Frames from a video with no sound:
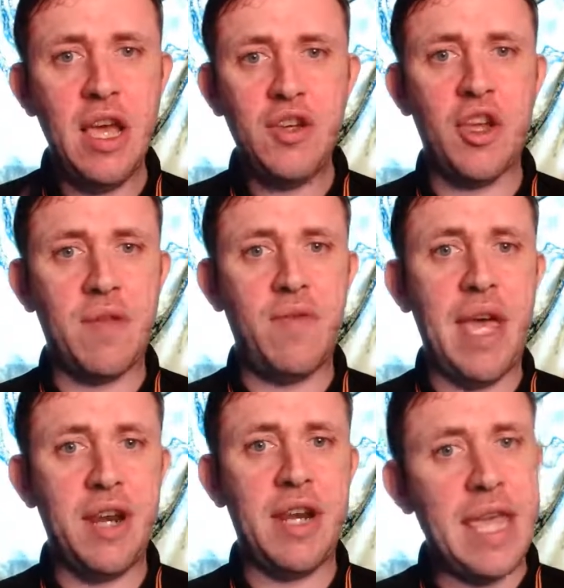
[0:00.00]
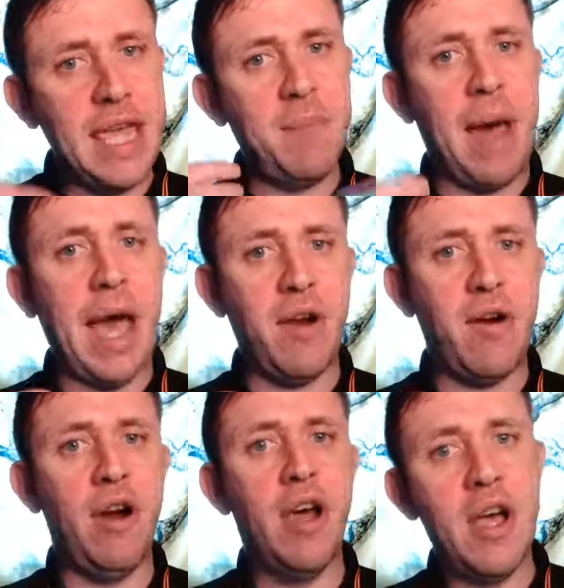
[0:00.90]
You can then aim
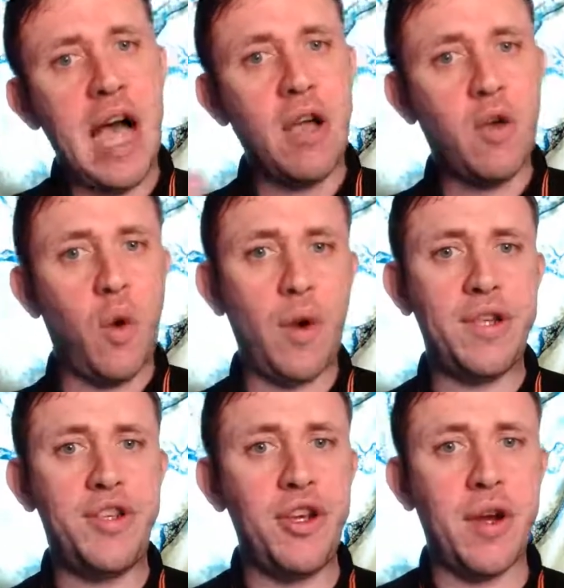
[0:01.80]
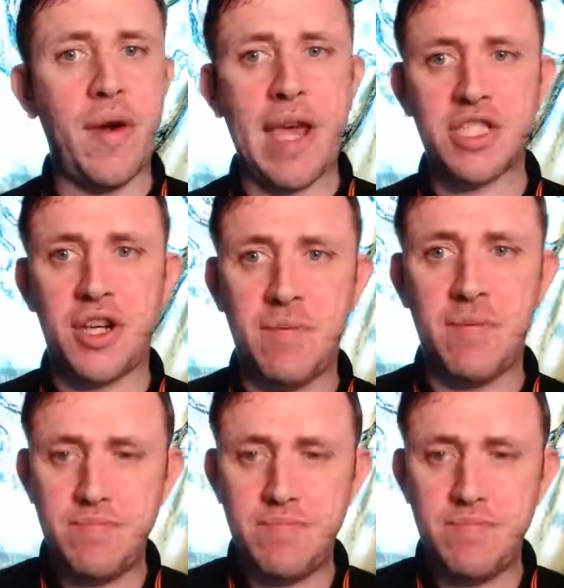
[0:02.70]
higher and go in a new direction.